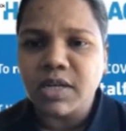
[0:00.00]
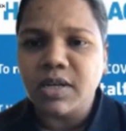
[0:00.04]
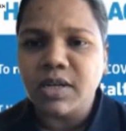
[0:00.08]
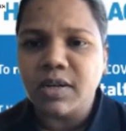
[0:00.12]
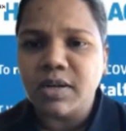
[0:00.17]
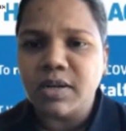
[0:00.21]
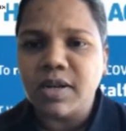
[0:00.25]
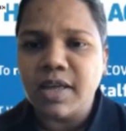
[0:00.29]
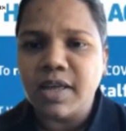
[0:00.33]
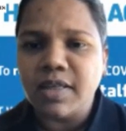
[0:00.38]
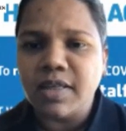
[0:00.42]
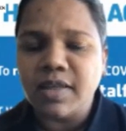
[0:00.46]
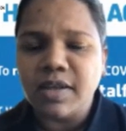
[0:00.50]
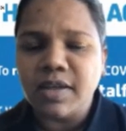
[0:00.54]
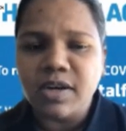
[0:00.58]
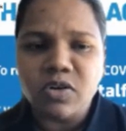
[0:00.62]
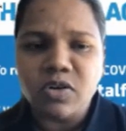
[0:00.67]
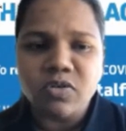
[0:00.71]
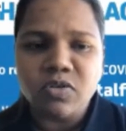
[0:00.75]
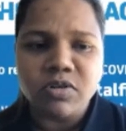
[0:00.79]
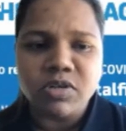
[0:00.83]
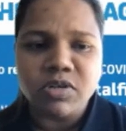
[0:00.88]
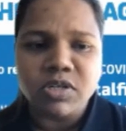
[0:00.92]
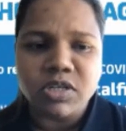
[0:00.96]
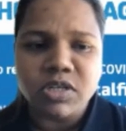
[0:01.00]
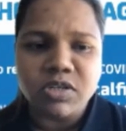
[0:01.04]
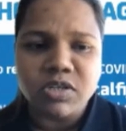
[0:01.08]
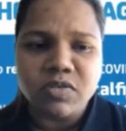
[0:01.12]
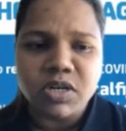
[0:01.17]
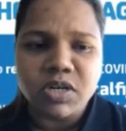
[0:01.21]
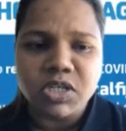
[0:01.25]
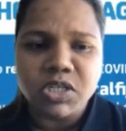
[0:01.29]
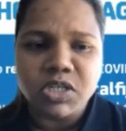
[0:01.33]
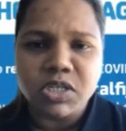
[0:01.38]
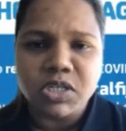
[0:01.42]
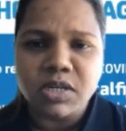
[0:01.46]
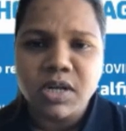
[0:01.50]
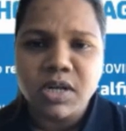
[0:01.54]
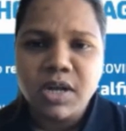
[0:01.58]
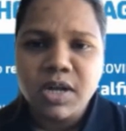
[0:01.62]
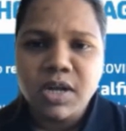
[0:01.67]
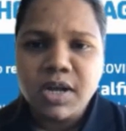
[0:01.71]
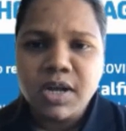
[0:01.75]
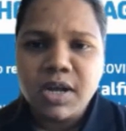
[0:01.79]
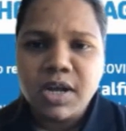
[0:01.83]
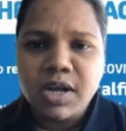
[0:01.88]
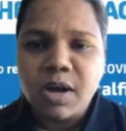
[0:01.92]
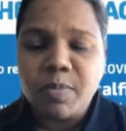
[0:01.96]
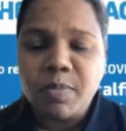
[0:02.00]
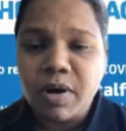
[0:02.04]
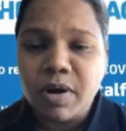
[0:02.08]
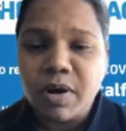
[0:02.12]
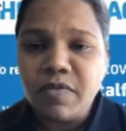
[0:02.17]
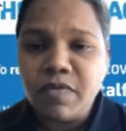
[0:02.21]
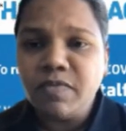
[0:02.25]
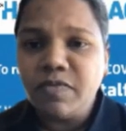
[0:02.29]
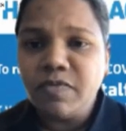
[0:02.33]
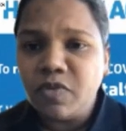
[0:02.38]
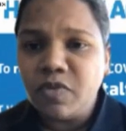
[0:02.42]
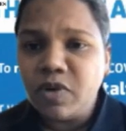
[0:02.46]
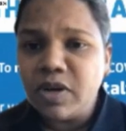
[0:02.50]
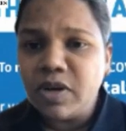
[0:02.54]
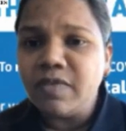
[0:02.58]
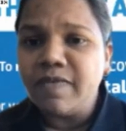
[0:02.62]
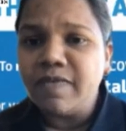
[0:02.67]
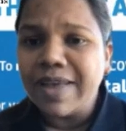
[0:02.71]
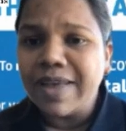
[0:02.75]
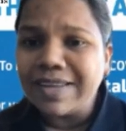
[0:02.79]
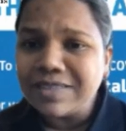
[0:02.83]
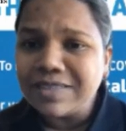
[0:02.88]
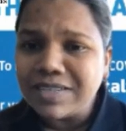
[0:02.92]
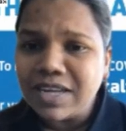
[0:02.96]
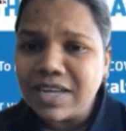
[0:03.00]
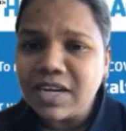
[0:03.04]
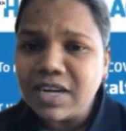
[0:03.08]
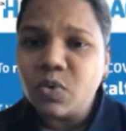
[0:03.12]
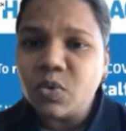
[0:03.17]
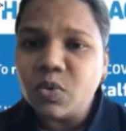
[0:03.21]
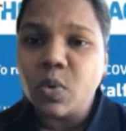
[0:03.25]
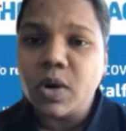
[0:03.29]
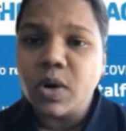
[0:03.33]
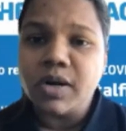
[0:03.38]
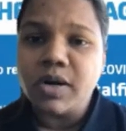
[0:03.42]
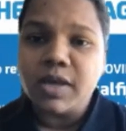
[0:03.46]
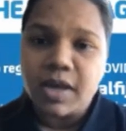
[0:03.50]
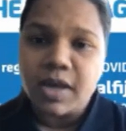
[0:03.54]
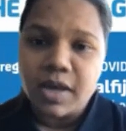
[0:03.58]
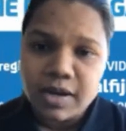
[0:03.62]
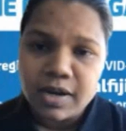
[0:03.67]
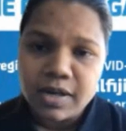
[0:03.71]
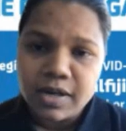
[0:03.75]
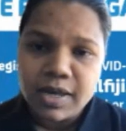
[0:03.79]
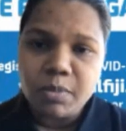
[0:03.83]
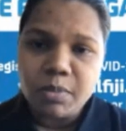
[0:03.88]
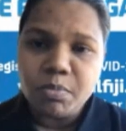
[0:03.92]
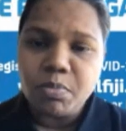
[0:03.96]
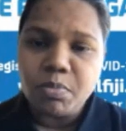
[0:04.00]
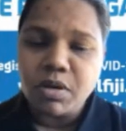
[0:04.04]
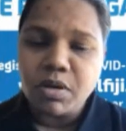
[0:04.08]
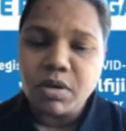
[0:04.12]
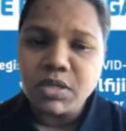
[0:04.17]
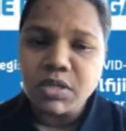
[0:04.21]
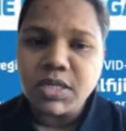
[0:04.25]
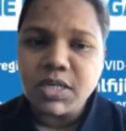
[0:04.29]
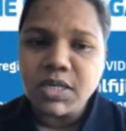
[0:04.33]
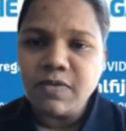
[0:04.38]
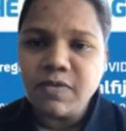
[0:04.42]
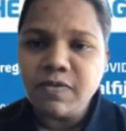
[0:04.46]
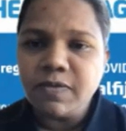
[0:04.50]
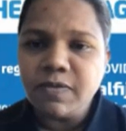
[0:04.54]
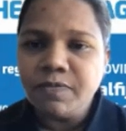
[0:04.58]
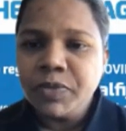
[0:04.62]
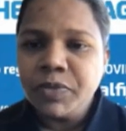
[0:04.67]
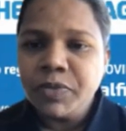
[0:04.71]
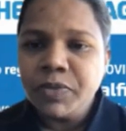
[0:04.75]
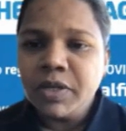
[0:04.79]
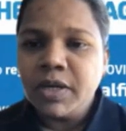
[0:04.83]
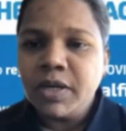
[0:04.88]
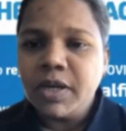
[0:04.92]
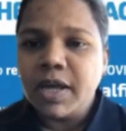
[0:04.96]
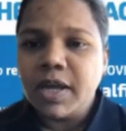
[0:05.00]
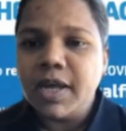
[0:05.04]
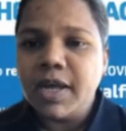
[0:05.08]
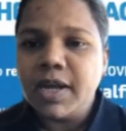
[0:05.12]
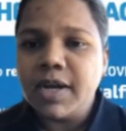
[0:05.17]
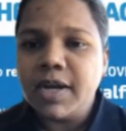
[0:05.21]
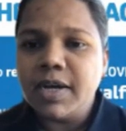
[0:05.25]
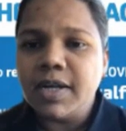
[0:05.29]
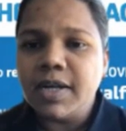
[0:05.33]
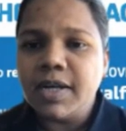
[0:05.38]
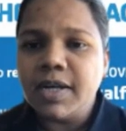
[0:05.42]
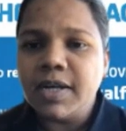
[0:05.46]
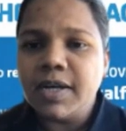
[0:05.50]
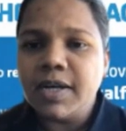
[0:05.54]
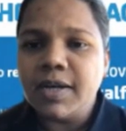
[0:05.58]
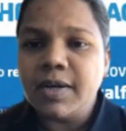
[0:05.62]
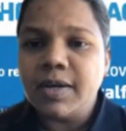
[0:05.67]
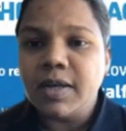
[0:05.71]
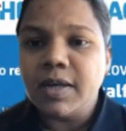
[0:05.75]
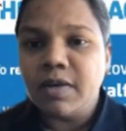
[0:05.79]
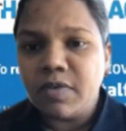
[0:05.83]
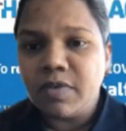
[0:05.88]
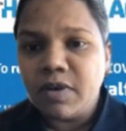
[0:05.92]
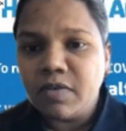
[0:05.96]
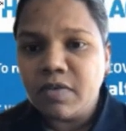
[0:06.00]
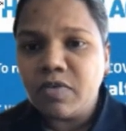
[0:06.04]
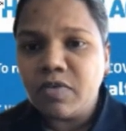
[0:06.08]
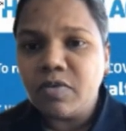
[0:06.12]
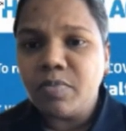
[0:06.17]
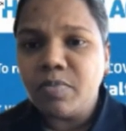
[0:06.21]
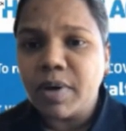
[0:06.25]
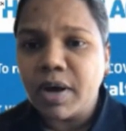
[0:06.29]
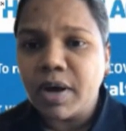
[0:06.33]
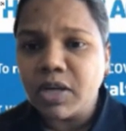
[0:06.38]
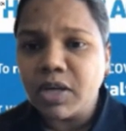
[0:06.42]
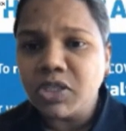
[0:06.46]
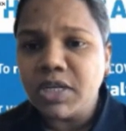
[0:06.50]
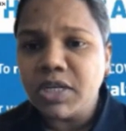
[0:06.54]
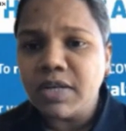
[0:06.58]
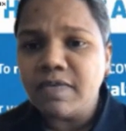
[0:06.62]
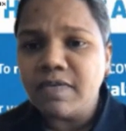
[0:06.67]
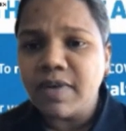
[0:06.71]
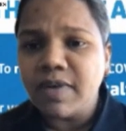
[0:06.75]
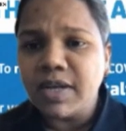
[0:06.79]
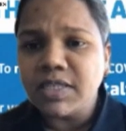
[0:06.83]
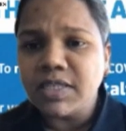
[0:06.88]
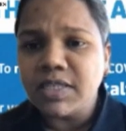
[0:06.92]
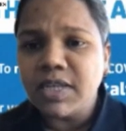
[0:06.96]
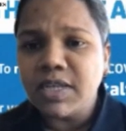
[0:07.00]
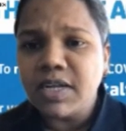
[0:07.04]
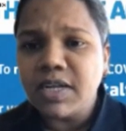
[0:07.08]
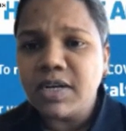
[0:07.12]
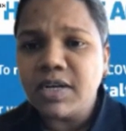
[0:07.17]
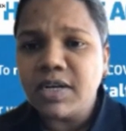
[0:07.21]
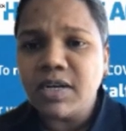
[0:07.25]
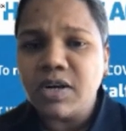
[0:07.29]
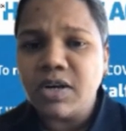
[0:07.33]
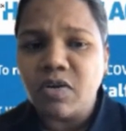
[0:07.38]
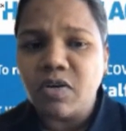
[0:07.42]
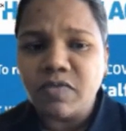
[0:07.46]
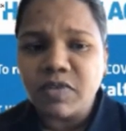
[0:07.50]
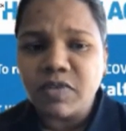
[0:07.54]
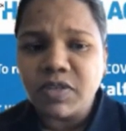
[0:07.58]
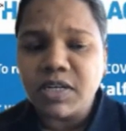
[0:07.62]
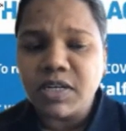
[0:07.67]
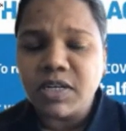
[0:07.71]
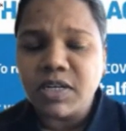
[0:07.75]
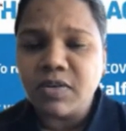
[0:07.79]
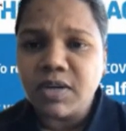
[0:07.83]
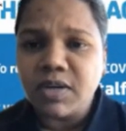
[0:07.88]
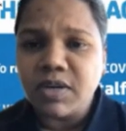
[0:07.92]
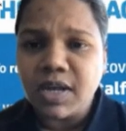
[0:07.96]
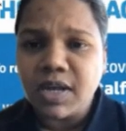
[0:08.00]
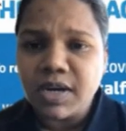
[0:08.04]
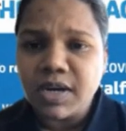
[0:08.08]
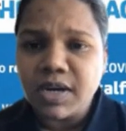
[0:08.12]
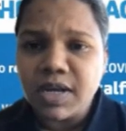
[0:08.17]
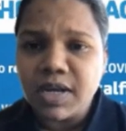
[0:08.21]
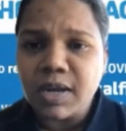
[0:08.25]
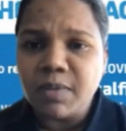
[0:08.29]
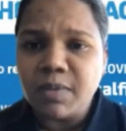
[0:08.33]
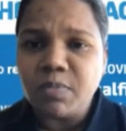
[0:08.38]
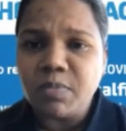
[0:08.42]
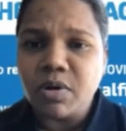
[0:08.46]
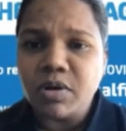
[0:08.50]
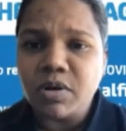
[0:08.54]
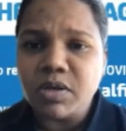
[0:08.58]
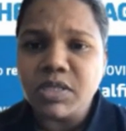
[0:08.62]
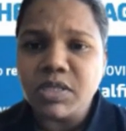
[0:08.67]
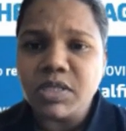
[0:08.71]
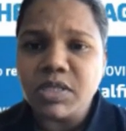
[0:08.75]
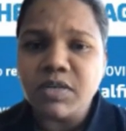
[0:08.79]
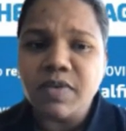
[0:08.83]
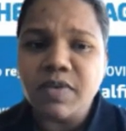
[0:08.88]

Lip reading: take that into consideration. Apart from fully vaccinated, one can get positive, and even if you're partially vaccinated, obviously you can get positive,